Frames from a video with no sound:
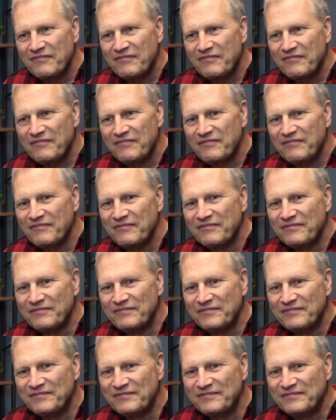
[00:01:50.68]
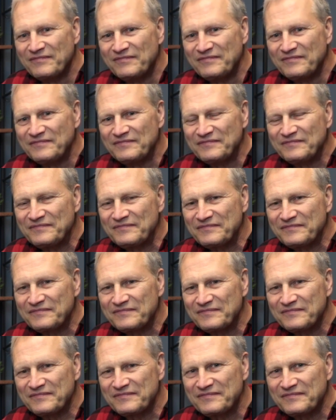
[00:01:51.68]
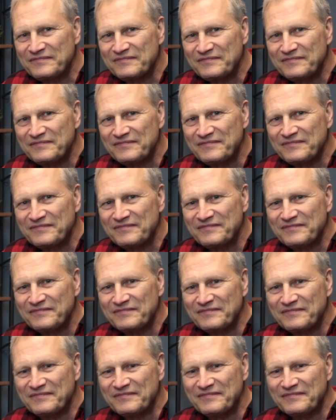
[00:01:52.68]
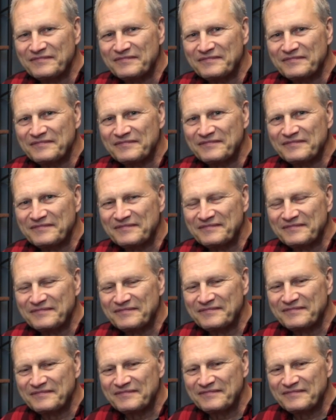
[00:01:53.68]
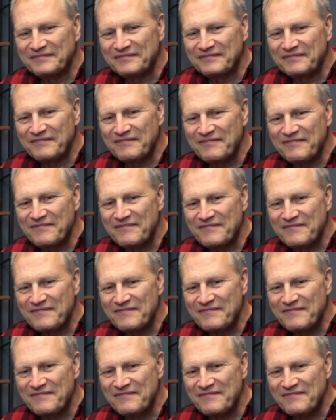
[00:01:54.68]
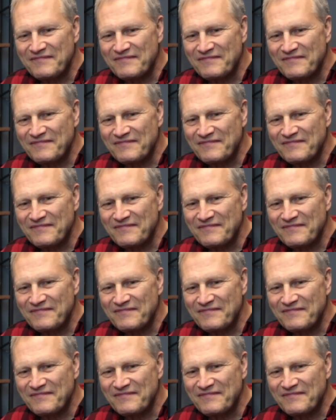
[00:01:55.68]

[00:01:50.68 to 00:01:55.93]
This person isn't speaking.